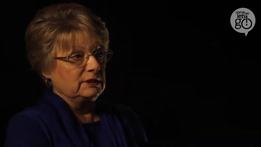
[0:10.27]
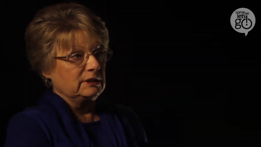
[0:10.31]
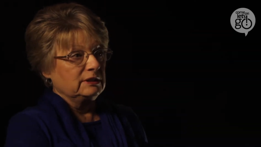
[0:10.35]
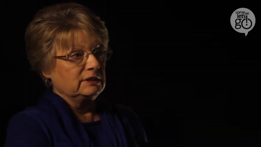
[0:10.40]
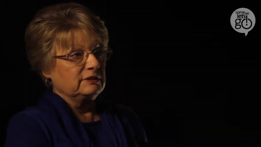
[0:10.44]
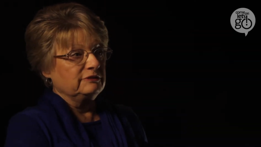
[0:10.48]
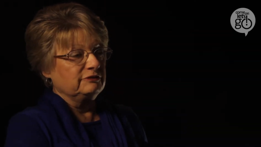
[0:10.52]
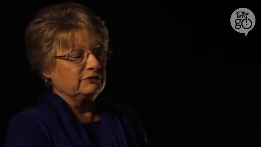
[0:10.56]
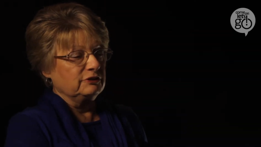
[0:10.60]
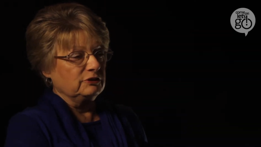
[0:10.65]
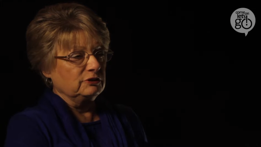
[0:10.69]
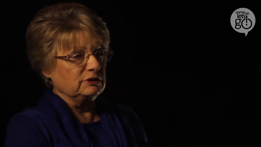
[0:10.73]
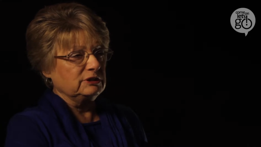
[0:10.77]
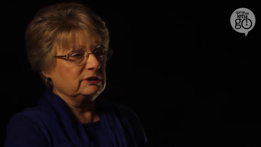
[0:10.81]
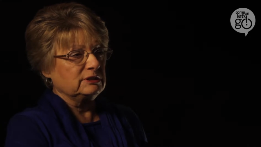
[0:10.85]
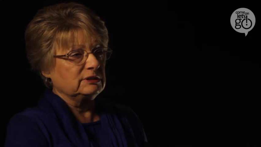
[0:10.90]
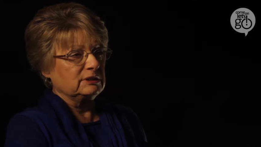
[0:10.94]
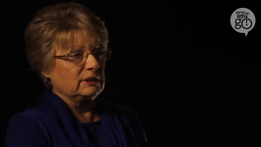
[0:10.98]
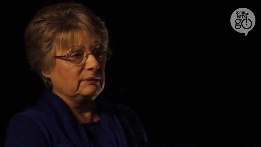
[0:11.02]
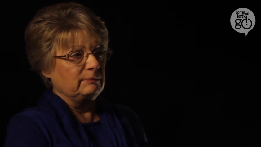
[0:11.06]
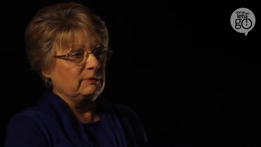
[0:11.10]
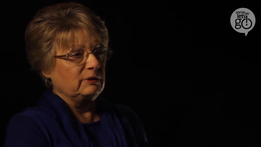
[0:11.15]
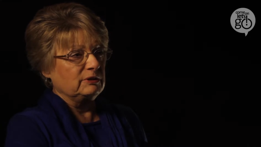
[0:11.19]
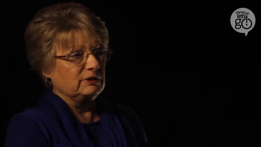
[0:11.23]
The first,
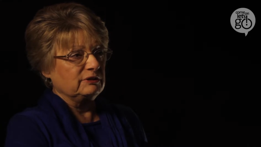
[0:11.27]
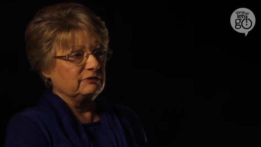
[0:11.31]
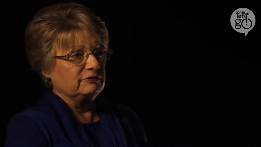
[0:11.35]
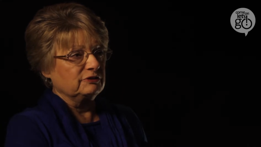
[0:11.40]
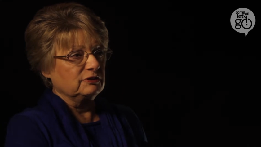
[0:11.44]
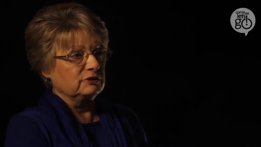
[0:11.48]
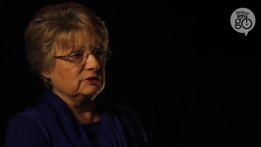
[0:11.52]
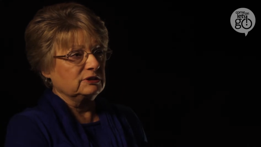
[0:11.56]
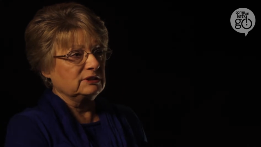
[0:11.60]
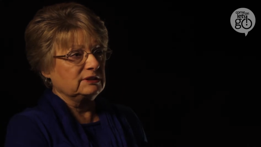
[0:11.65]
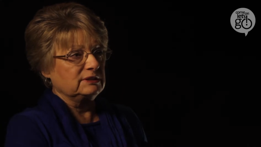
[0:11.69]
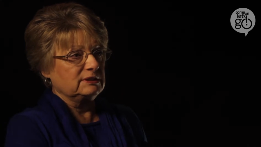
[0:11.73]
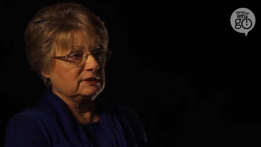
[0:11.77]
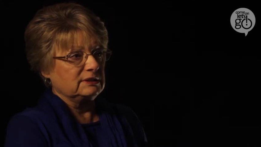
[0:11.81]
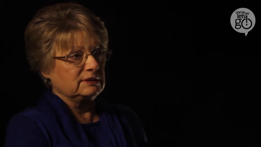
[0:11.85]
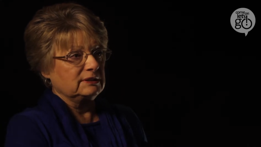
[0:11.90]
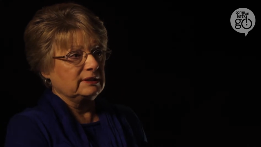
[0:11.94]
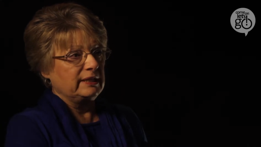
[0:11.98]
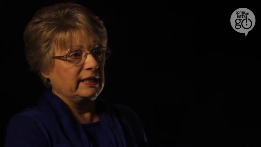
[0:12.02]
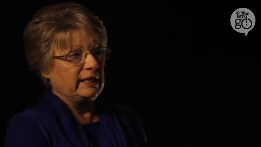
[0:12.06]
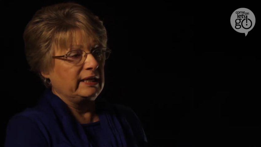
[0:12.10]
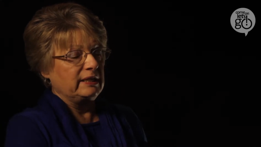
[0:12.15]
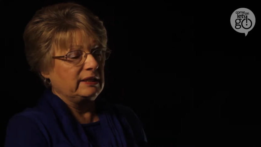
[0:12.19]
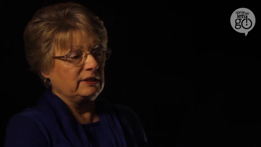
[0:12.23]
about the first
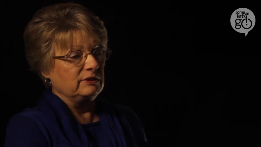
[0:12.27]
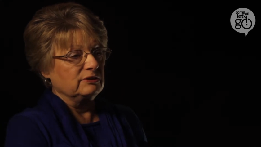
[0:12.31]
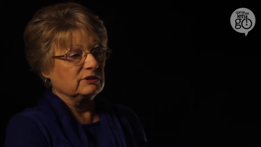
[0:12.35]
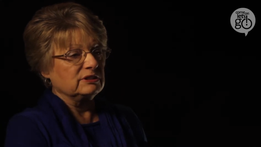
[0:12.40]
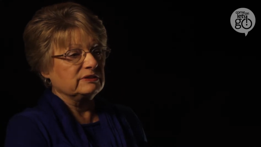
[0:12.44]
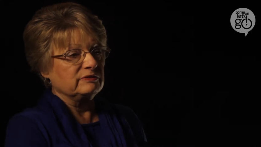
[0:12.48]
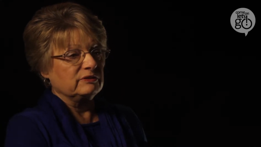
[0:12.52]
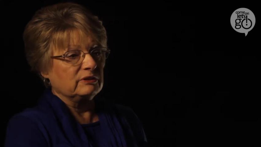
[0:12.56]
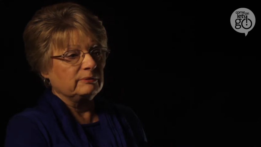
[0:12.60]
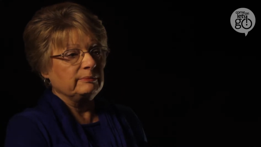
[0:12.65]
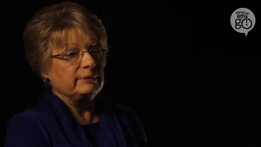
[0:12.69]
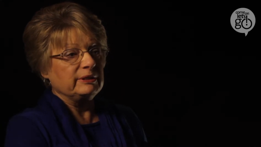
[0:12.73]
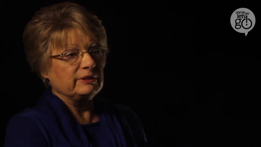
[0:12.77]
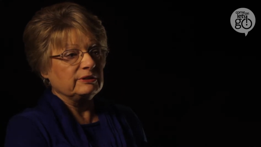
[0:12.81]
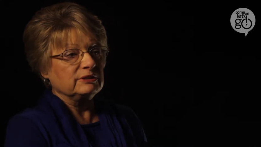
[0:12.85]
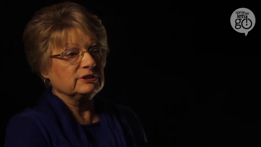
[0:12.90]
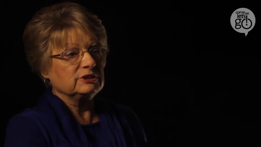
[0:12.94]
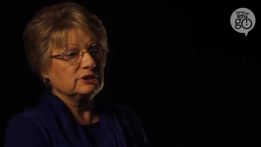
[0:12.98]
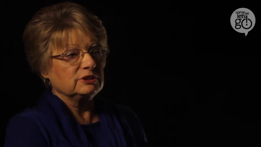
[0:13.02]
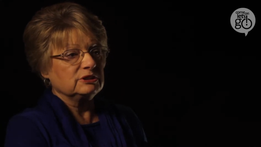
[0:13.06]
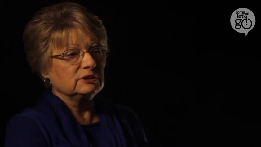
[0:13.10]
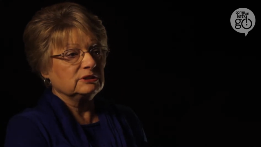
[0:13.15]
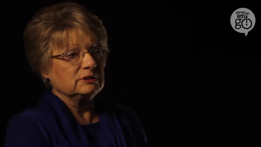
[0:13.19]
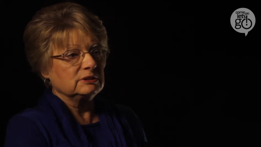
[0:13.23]
eight years of our
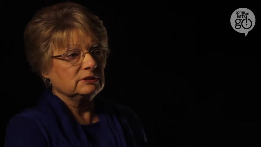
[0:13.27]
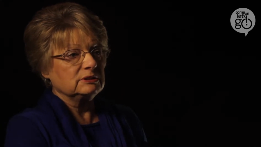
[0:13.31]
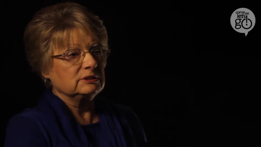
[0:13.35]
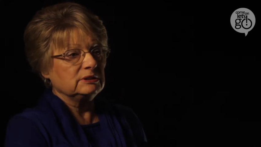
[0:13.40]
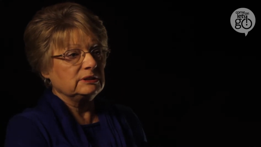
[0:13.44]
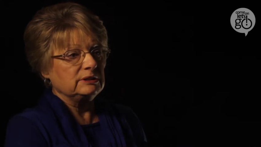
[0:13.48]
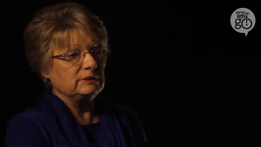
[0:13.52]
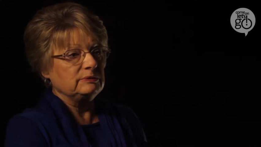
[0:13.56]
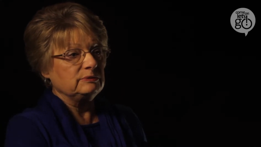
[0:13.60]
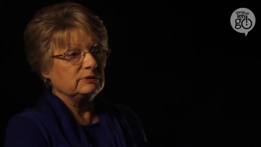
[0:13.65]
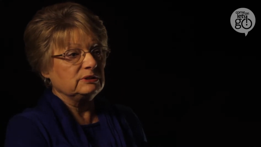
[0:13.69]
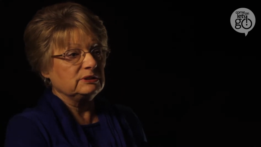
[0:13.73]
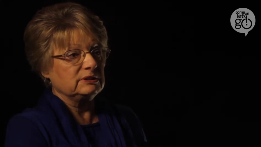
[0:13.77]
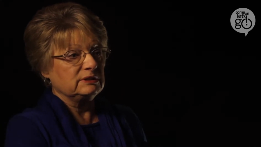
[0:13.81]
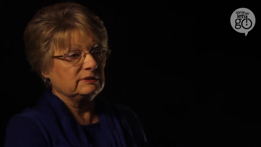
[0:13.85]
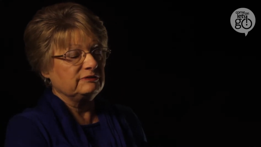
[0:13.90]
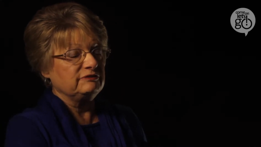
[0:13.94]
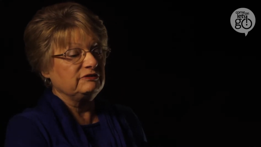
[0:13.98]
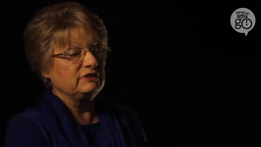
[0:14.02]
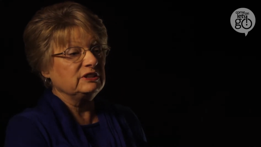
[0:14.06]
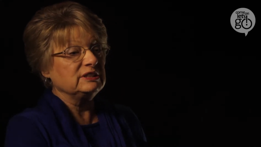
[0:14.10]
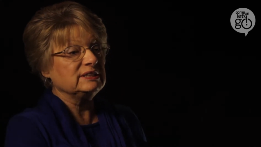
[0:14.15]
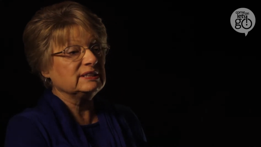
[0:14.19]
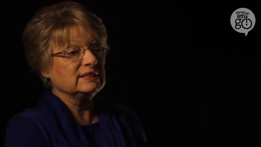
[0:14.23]
marriage, he was
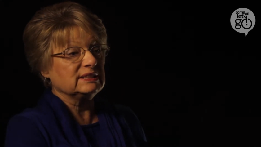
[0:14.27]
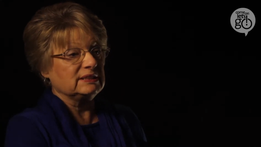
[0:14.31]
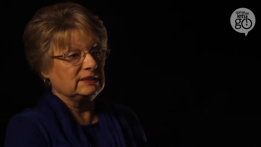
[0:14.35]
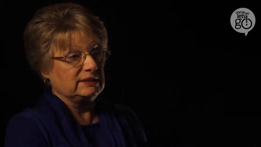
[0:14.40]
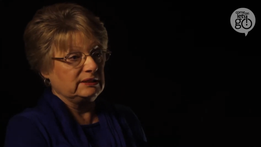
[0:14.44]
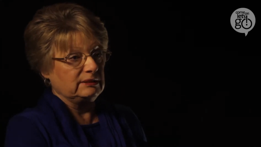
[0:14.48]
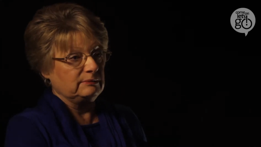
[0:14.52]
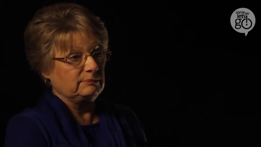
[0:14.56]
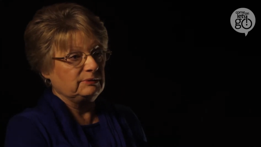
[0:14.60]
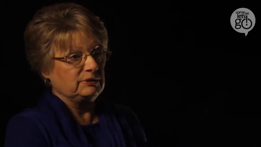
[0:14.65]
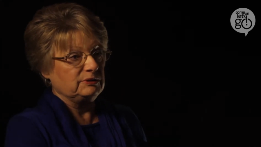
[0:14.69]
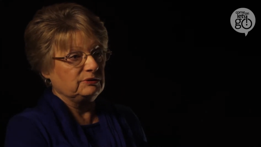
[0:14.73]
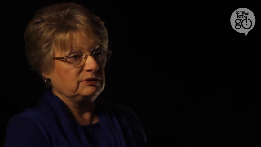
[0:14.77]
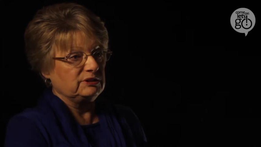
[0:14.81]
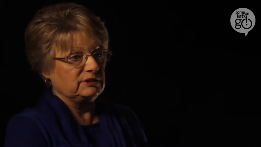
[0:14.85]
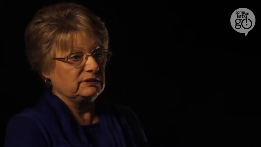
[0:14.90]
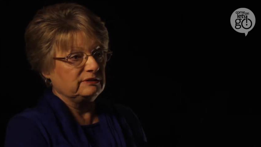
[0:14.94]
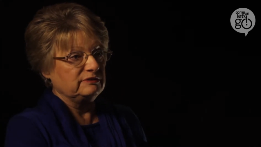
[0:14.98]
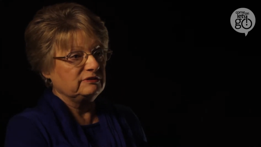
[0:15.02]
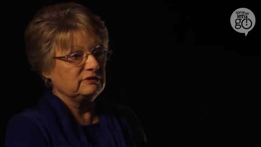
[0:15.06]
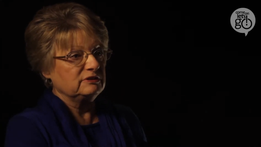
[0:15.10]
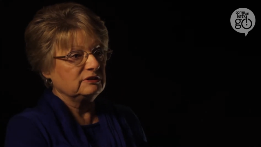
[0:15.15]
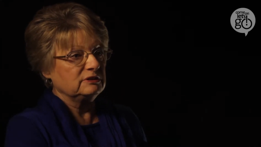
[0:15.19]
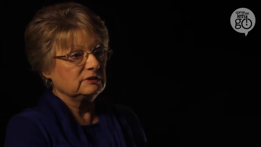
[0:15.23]
physically
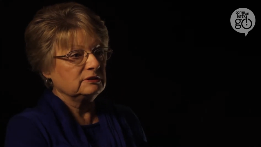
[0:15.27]
abusive